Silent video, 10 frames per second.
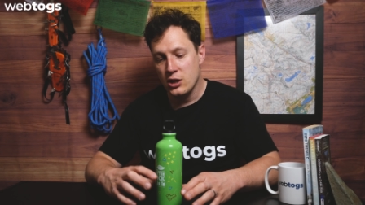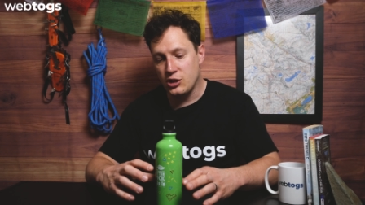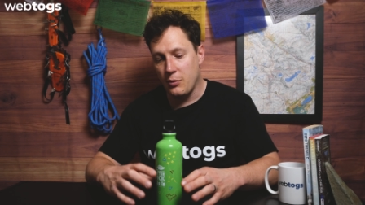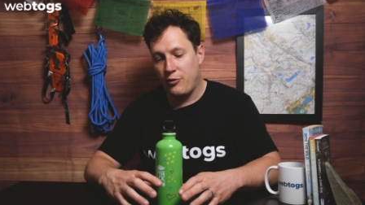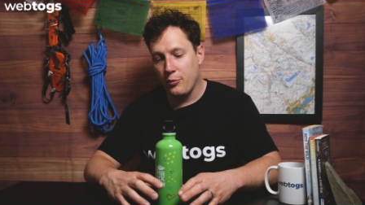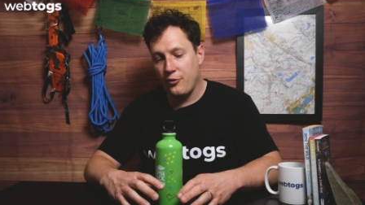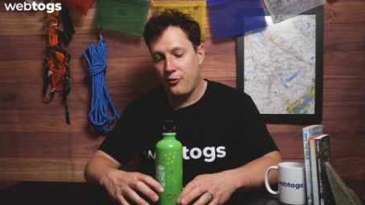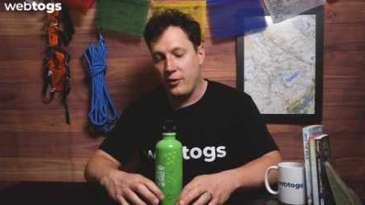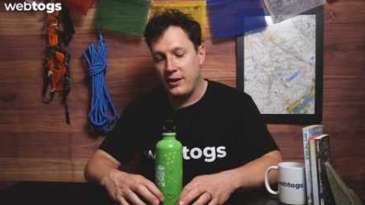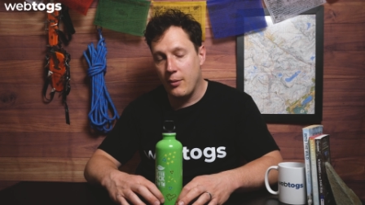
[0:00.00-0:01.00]
So if you want to
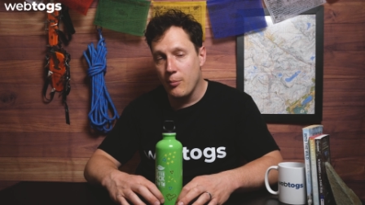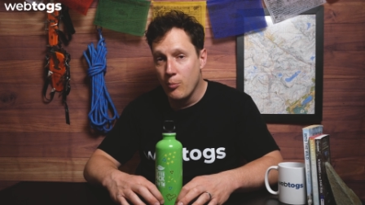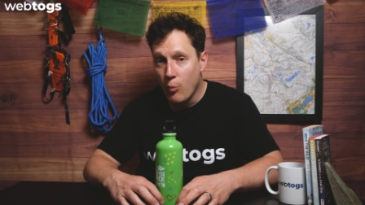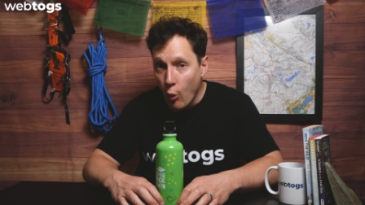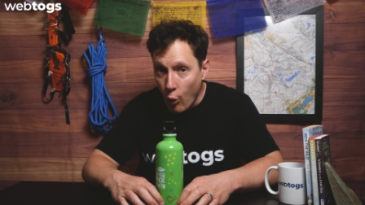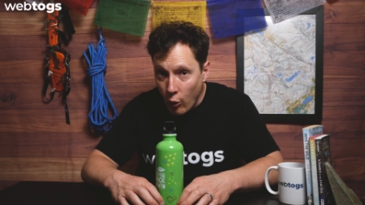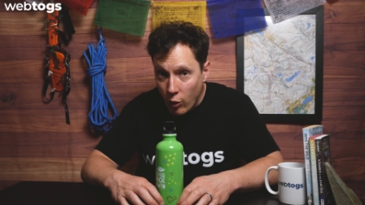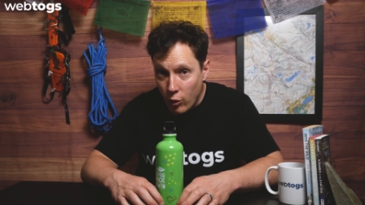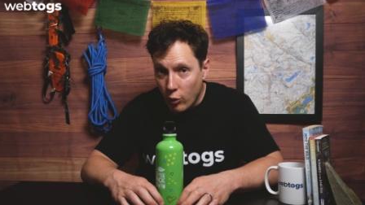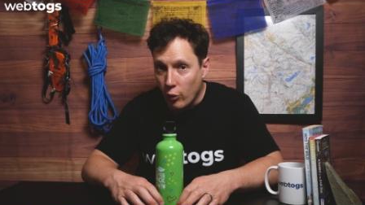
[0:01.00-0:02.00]
find out more
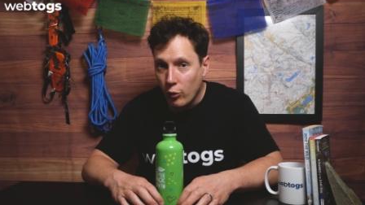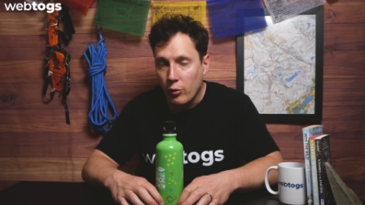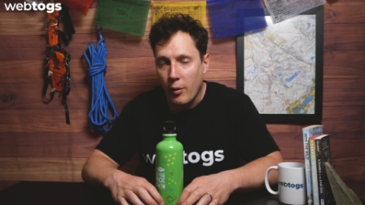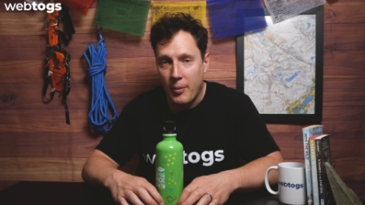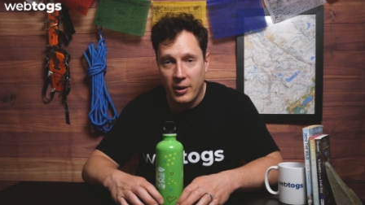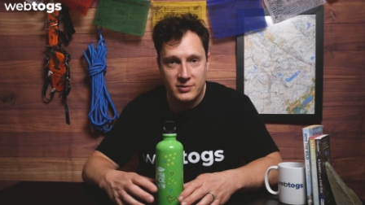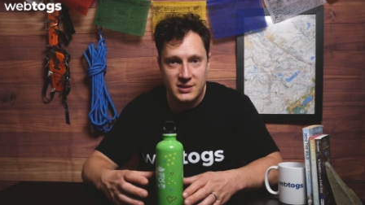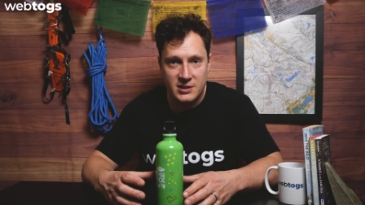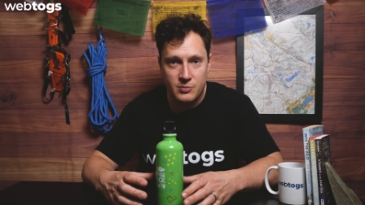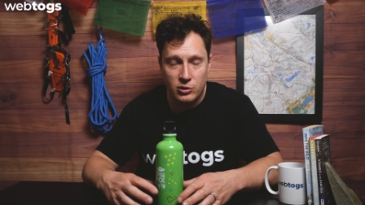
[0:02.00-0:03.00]
all about
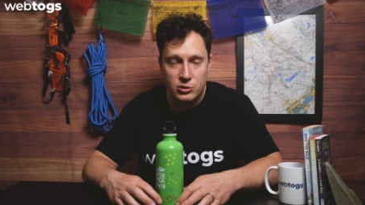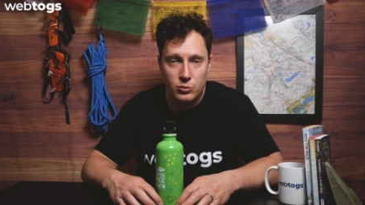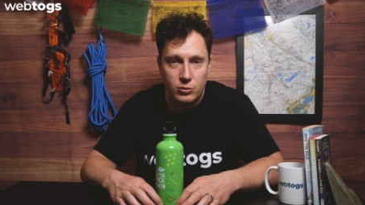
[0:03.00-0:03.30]
this bottle,